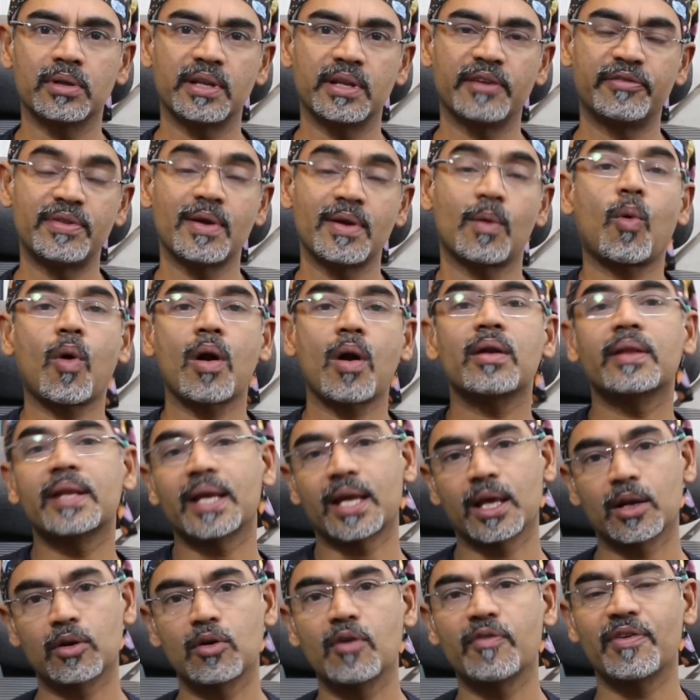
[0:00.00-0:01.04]
if they want, they
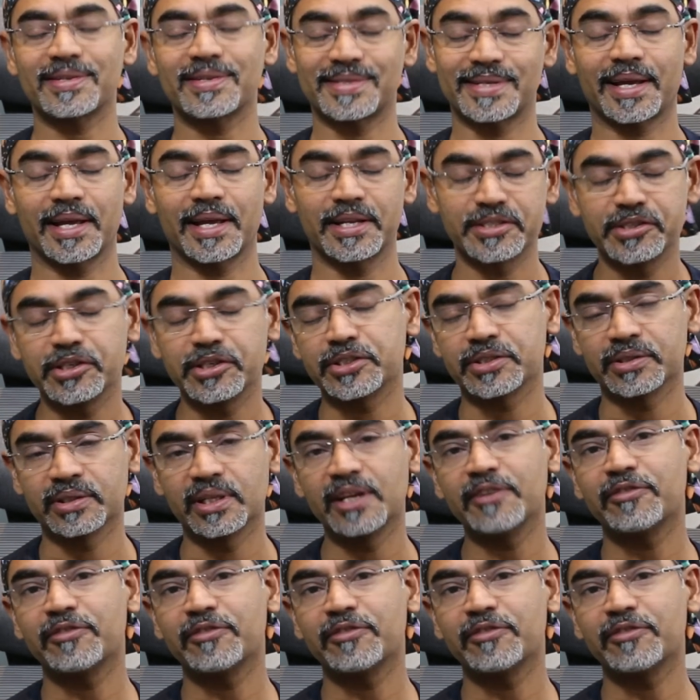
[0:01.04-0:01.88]
can go for second session.